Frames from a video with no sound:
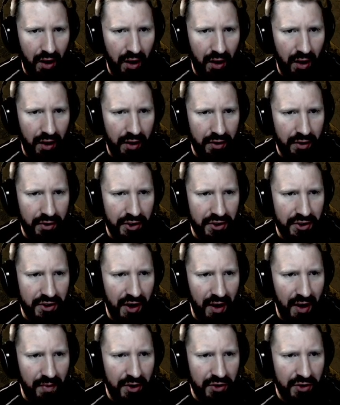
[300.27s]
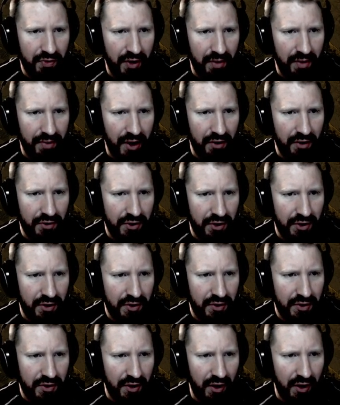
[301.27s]
increased damage when it
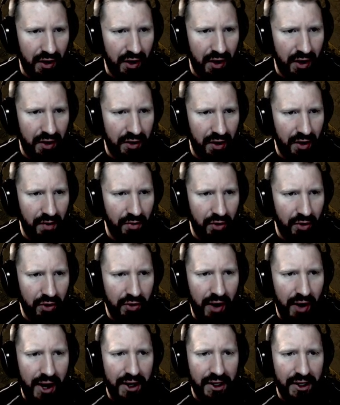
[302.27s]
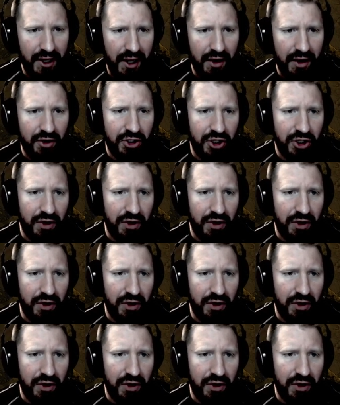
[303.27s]
bounces, and more crackling energy,